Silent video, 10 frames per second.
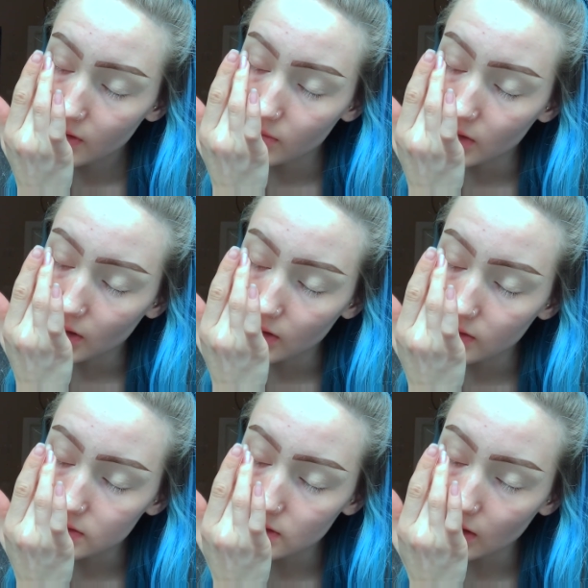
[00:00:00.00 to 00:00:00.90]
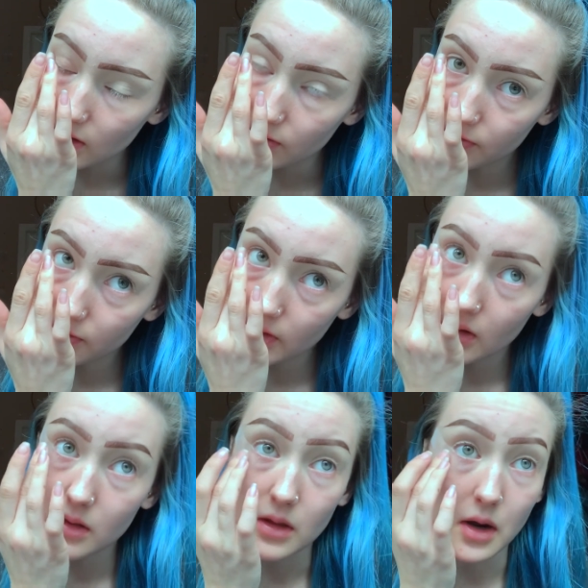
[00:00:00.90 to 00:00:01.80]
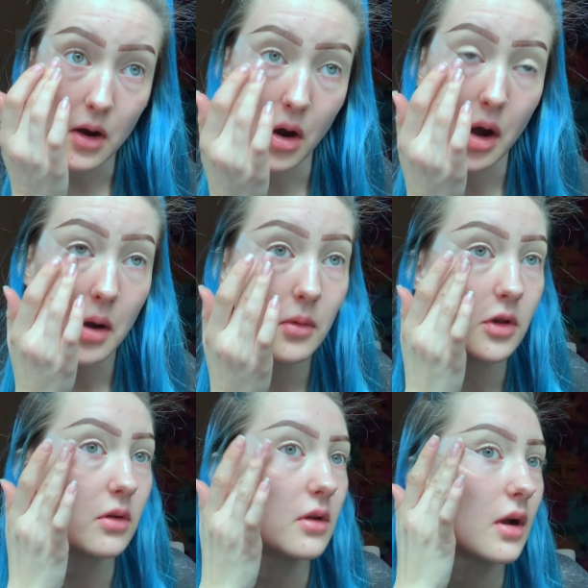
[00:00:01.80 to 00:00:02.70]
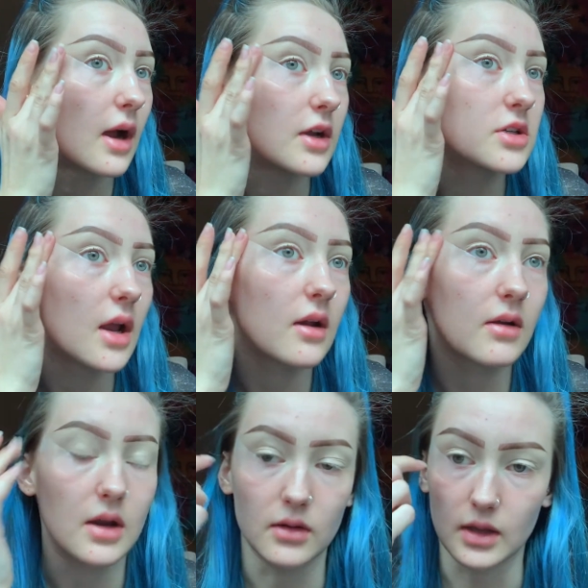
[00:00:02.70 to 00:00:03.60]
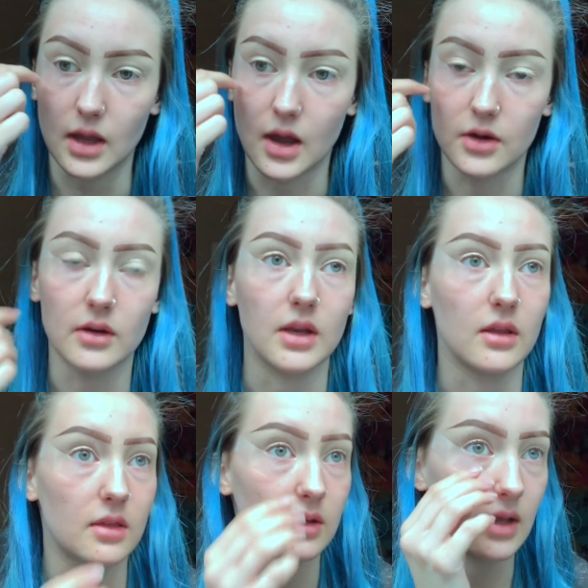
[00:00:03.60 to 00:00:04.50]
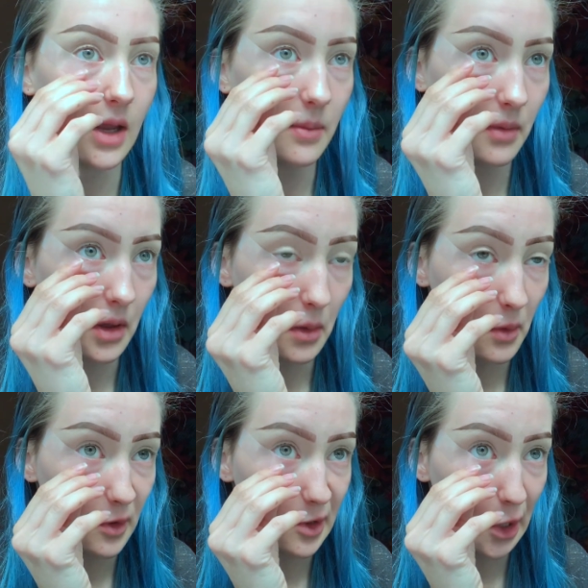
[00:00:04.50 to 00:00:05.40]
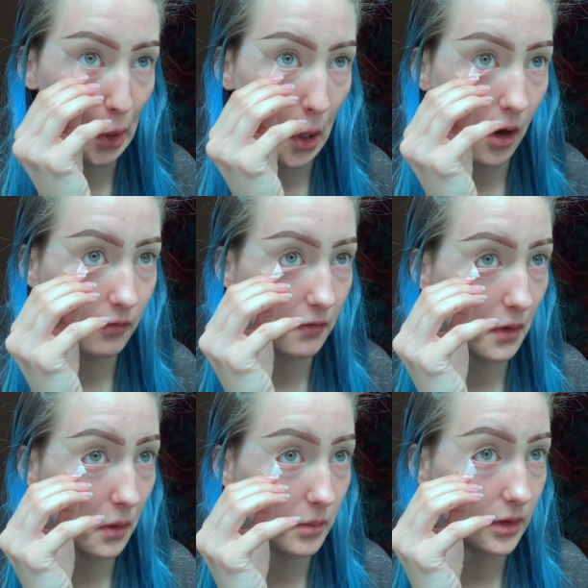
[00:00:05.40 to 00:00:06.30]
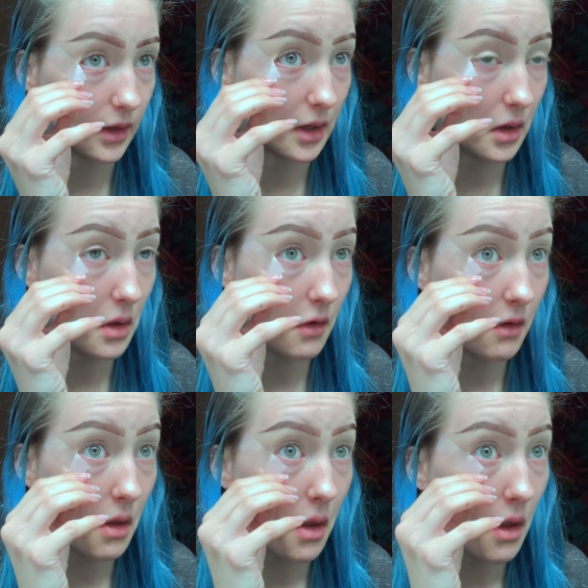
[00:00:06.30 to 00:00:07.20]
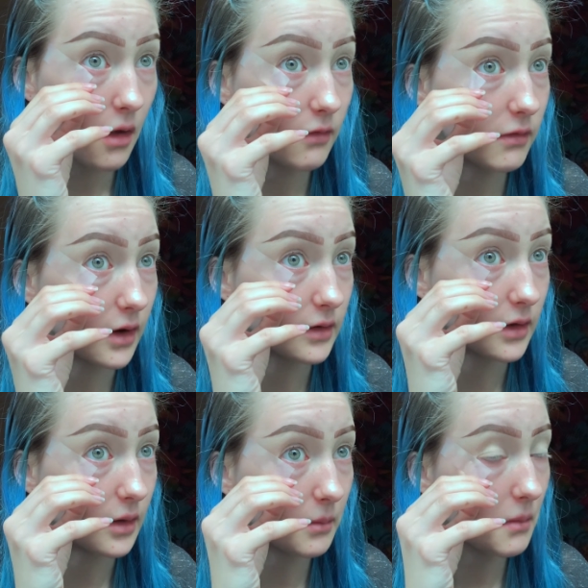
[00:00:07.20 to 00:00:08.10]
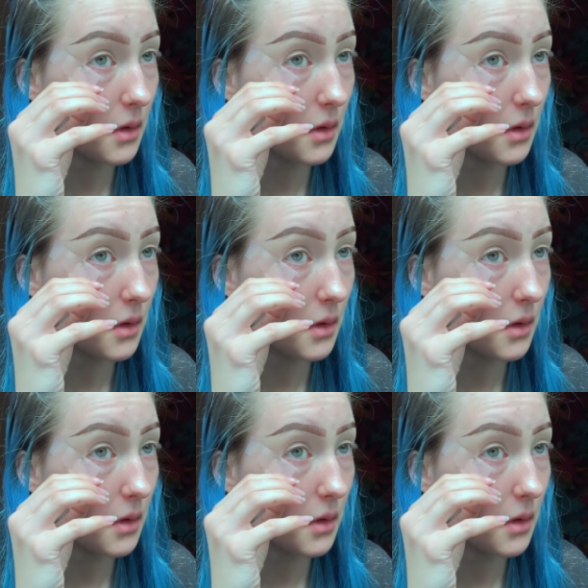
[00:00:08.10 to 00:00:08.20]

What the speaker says: because if there are, when you do your eyeshadow, it'll get underneath the tape, and then when you take it off, it'll be like fucked up.